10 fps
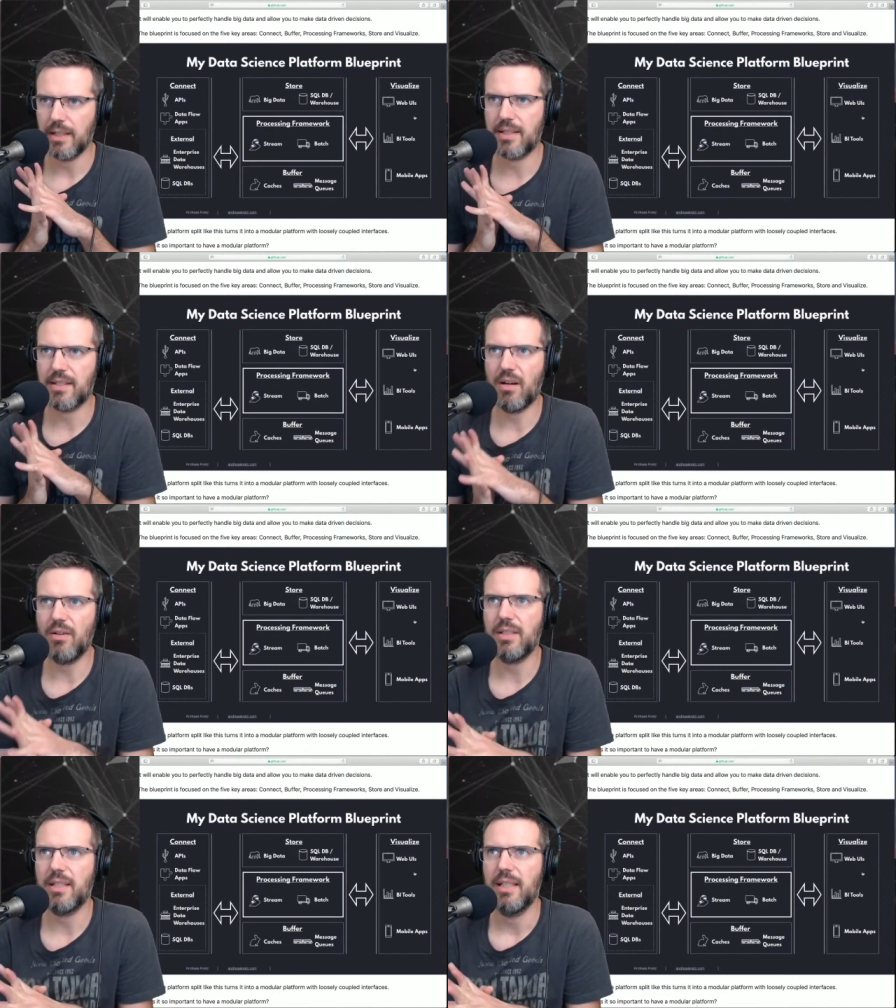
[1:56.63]

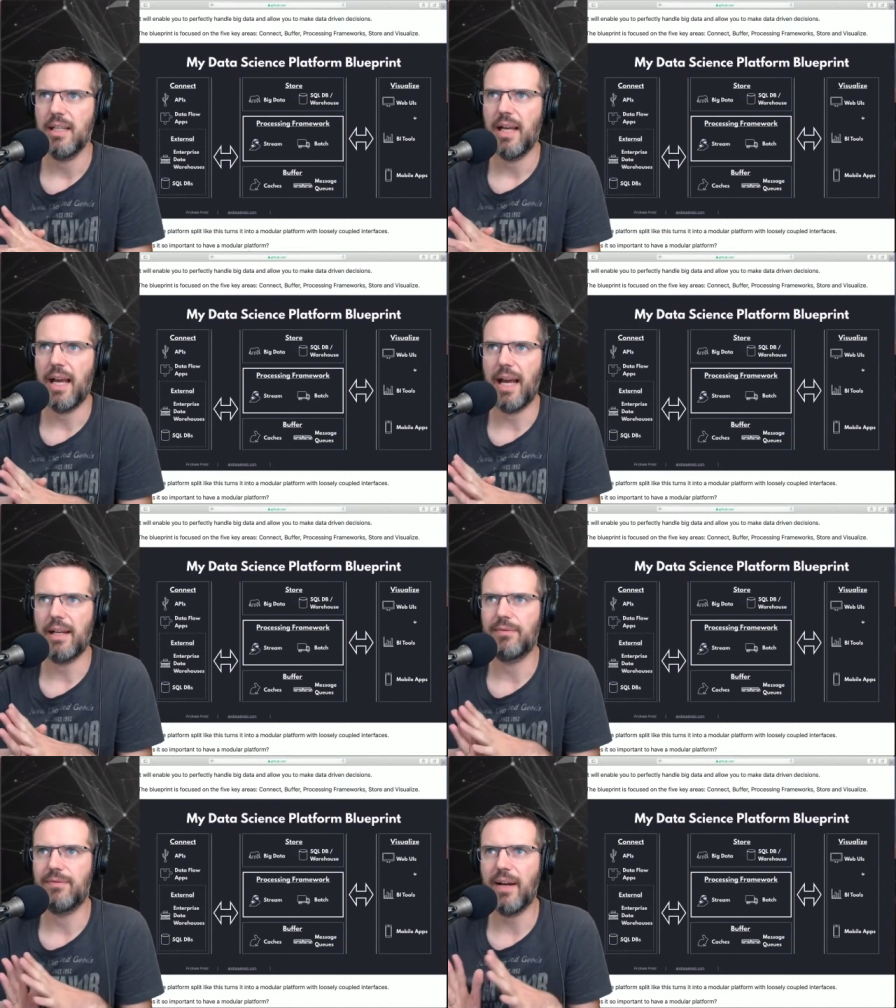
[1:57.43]
start
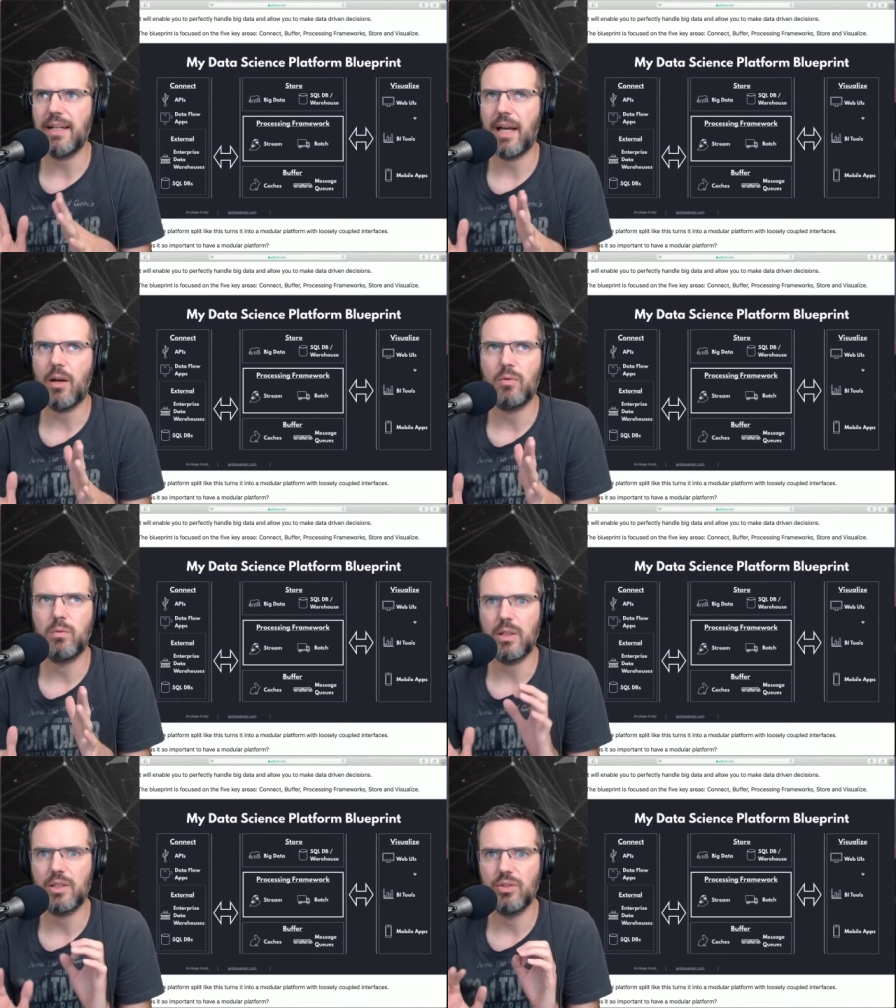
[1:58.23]
and find out
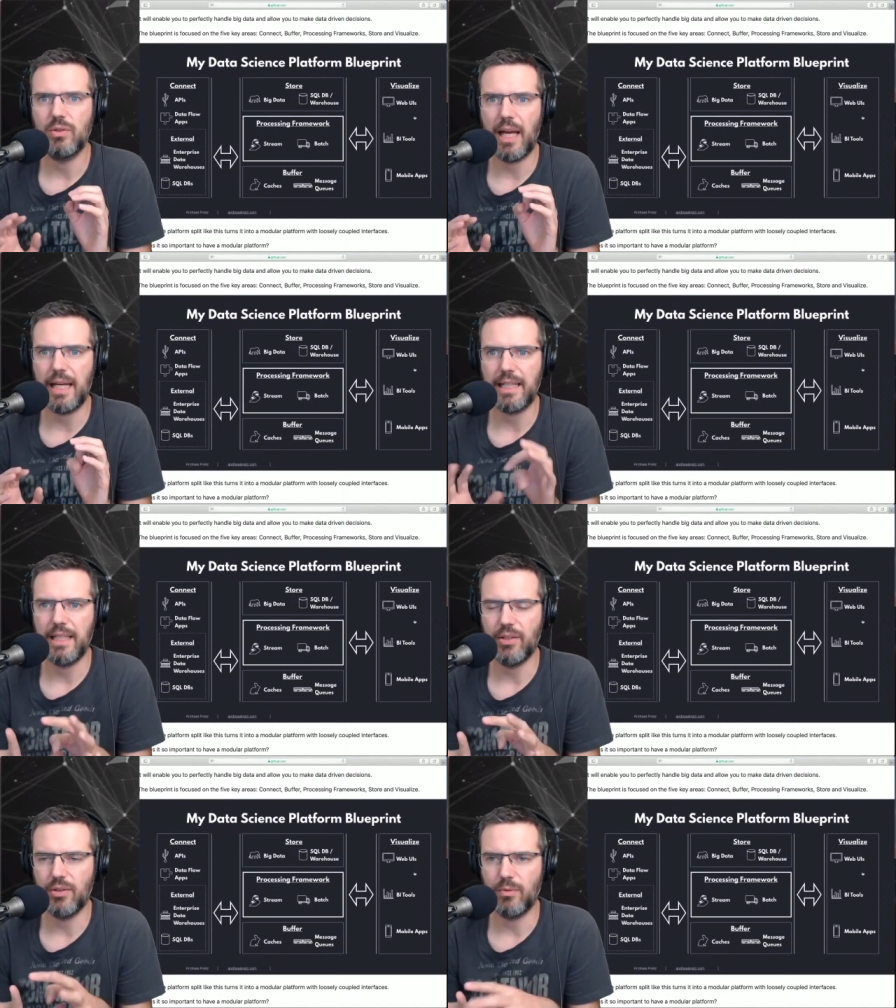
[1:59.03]
what you like
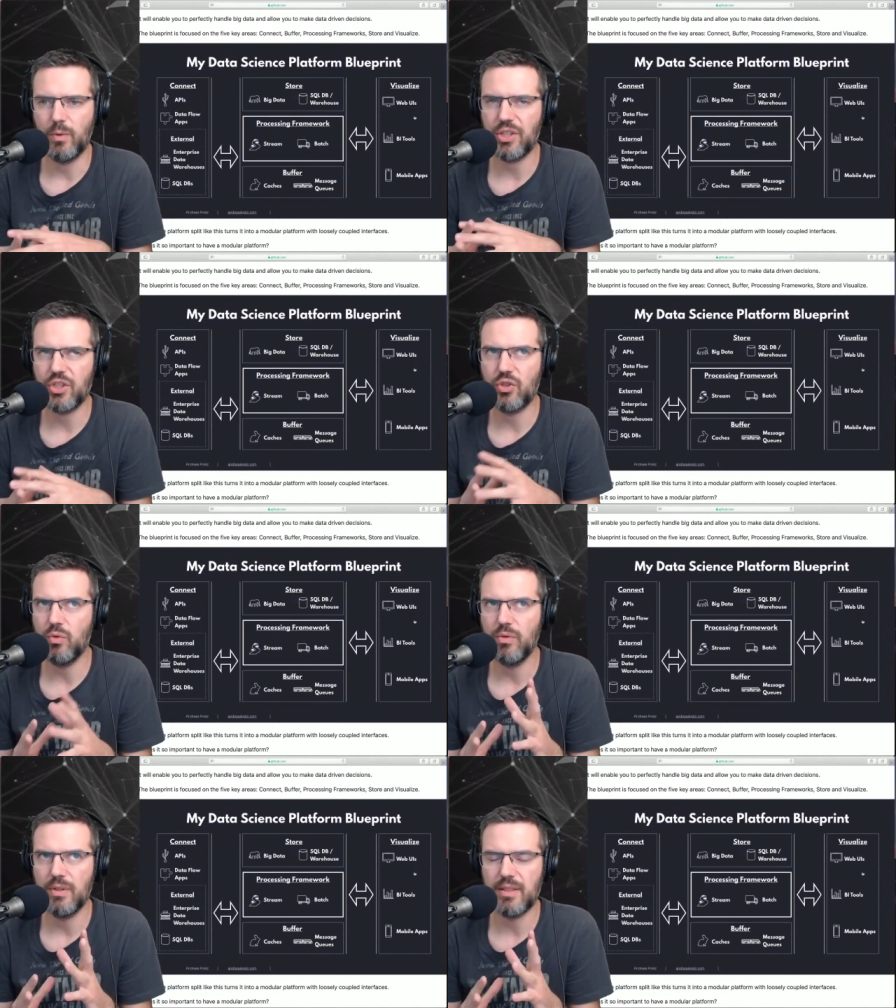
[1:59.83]
here. Which
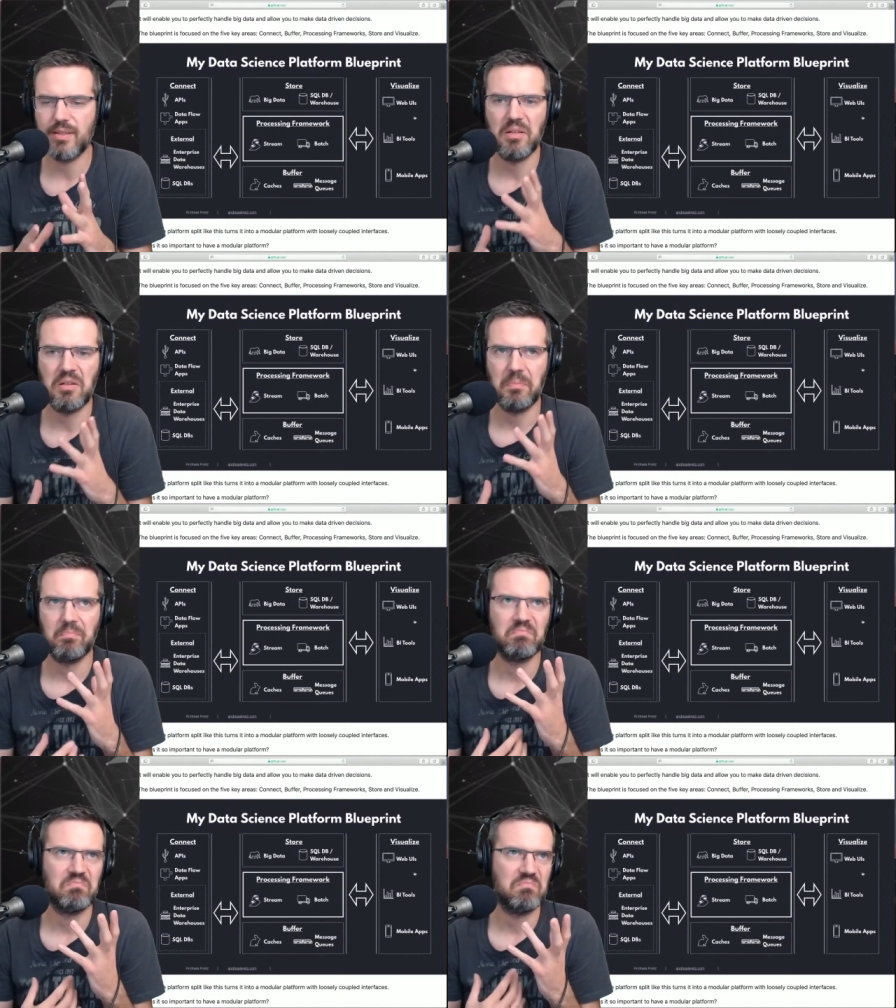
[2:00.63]
tools
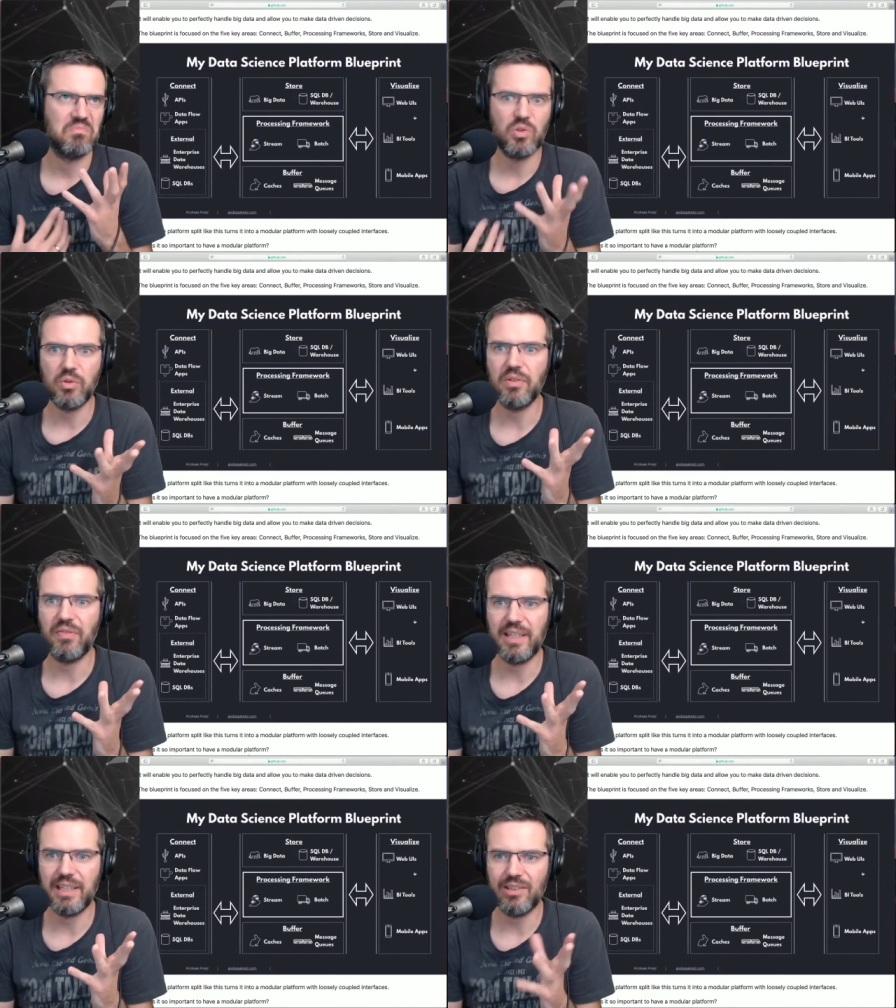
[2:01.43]
do you
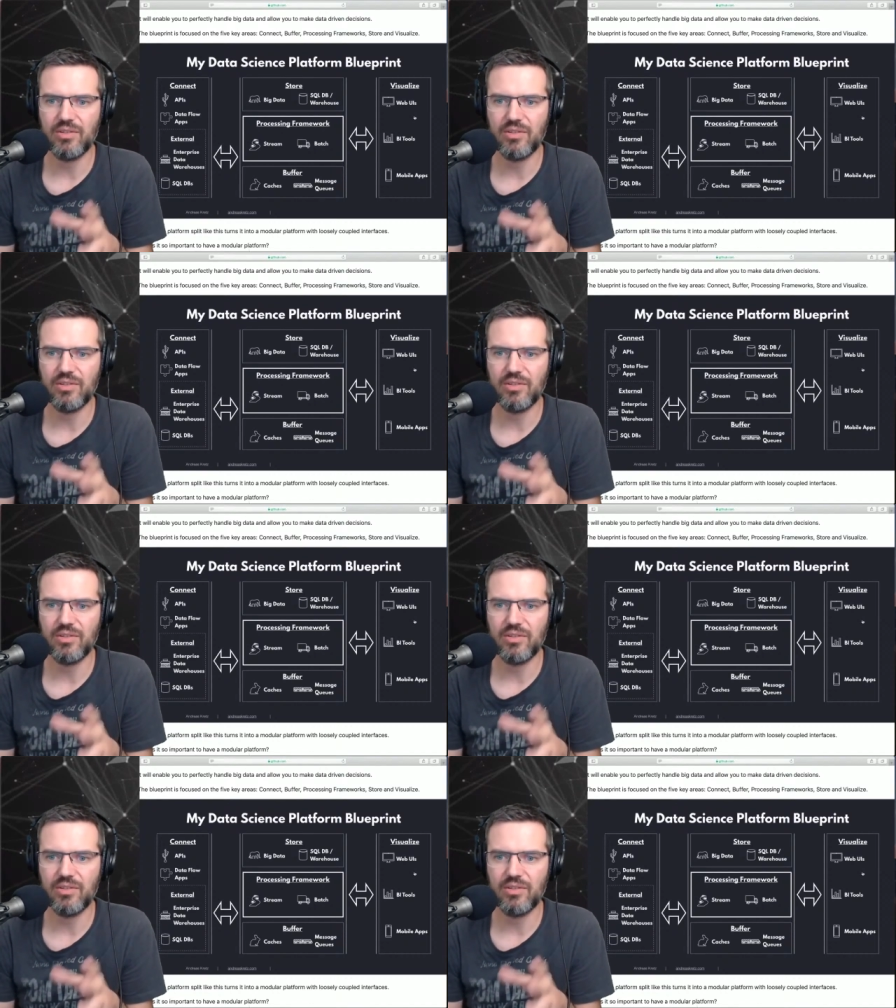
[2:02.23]
find